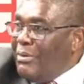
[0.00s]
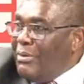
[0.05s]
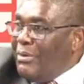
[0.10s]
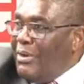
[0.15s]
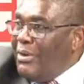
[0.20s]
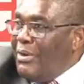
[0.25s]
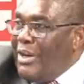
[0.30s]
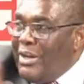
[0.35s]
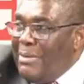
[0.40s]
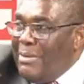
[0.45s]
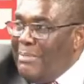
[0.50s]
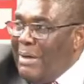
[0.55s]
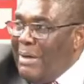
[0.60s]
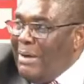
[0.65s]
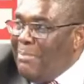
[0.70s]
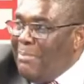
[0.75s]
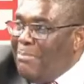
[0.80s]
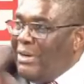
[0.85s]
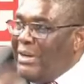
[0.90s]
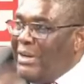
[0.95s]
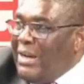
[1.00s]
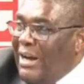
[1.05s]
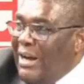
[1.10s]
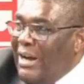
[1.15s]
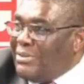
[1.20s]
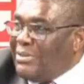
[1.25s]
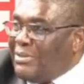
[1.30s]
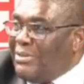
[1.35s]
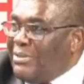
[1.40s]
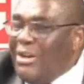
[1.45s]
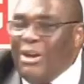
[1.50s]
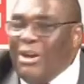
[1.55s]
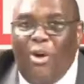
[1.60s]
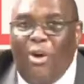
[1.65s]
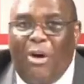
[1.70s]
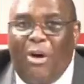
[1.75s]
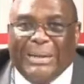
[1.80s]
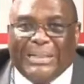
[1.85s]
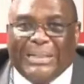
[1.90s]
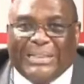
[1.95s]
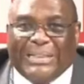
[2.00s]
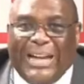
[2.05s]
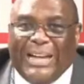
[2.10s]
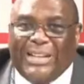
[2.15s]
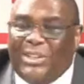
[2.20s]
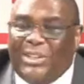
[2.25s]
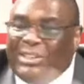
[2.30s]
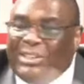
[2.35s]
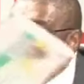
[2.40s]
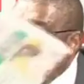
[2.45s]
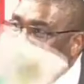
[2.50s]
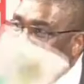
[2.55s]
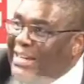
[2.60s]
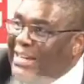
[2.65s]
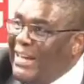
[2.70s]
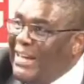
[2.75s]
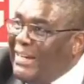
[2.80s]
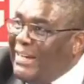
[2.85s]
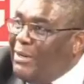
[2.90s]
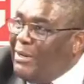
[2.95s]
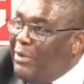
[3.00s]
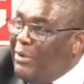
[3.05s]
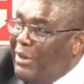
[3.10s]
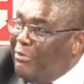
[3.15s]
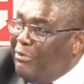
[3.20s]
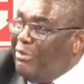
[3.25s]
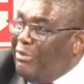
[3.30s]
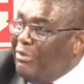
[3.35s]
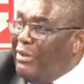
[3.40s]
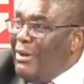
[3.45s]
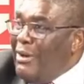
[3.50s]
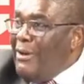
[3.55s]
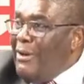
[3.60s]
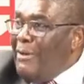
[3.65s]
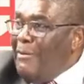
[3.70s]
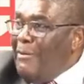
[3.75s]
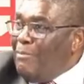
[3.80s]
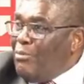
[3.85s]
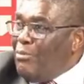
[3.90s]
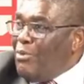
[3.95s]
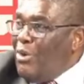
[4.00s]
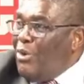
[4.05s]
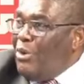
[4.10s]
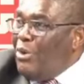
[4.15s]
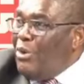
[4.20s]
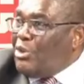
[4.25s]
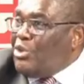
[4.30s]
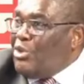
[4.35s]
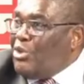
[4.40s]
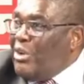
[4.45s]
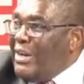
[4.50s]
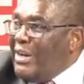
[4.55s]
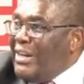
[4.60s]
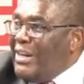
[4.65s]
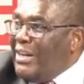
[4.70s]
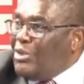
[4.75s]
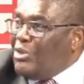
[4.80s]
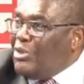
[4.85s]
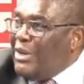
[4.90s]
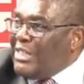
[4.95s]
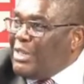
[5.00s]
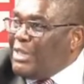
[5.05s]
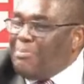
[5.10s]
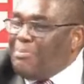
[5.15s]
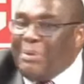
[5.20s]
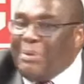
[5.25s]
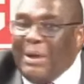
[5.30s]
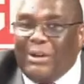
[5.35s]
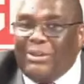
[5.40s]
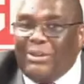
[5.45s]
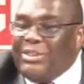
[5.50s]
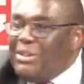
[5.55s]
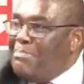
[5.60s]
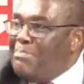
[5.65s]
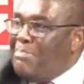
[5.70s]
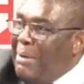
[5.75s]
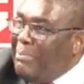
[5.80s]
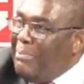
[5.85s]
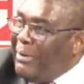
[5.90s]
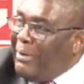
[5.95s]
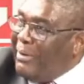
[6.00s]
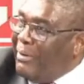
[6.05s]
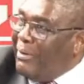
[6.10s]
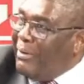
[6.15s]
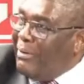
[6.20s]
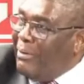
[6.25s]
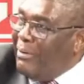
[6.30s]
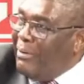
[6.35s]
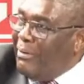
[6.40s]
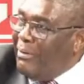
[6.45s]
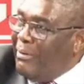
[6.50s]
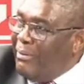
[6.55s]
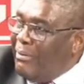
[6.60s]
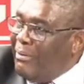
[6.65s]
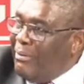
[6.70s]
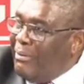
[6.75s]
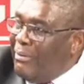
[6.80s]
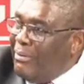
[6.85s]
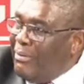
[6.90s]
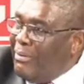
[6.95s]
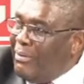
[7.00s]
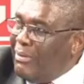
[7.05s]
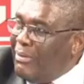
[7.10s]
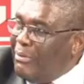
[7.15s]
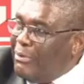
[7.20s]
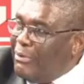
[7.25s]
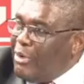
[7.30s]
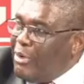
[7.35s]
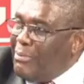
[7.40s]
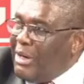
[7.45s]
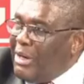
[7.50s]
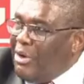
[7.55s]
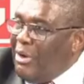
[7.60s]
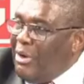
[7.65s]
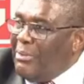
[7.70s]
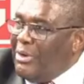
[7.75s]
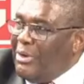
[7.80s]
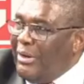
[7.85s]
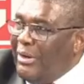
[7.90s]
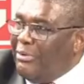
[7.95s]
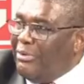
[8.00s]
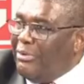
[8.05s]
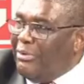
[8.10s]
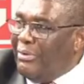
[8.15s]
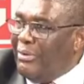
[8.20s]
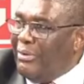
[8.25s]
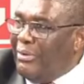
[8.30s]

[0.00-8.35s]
in Melbourne House, Obasanjo sided with Australia to expel Zimbabwe from the Commonwealth.